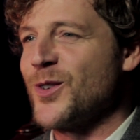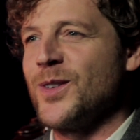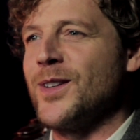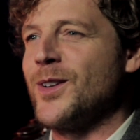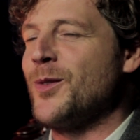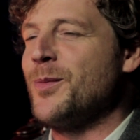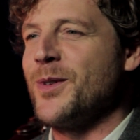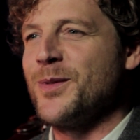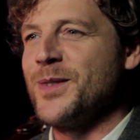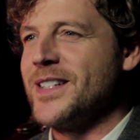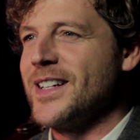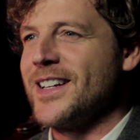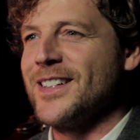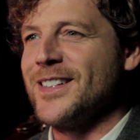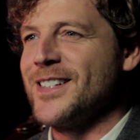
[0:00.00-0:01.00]
are a little bit
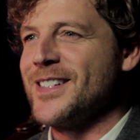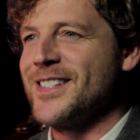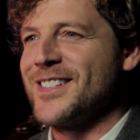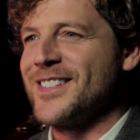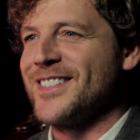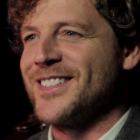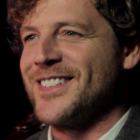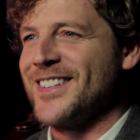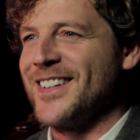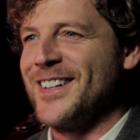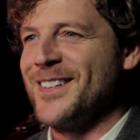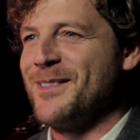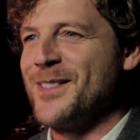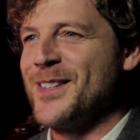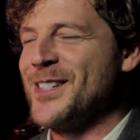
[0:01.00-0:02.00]
ridiculous
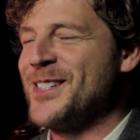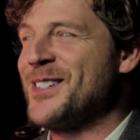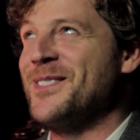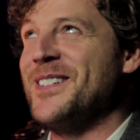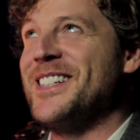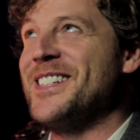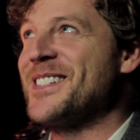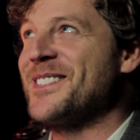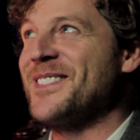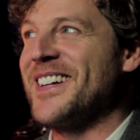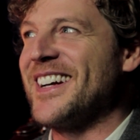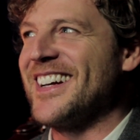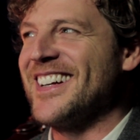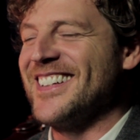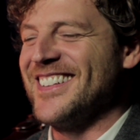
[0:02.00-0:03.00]
in the sweetest
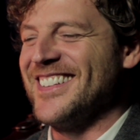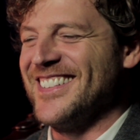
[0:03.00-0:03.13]
way.